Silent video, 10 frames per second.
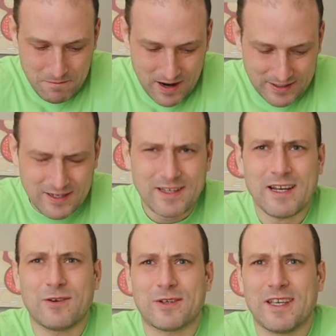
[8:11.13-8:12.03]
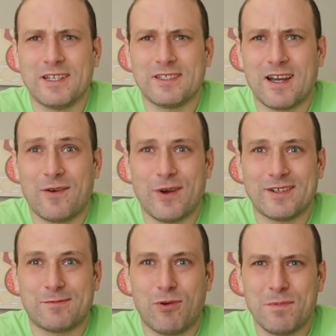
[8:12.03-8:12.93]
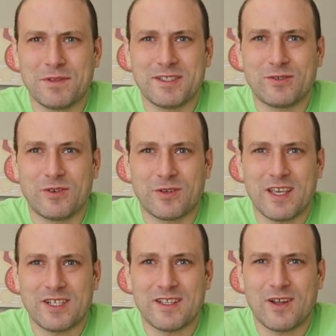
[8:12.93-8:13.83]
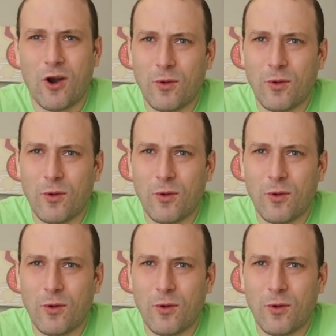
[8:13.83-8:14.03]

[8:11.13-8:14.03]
But that location, I went purposely to a location that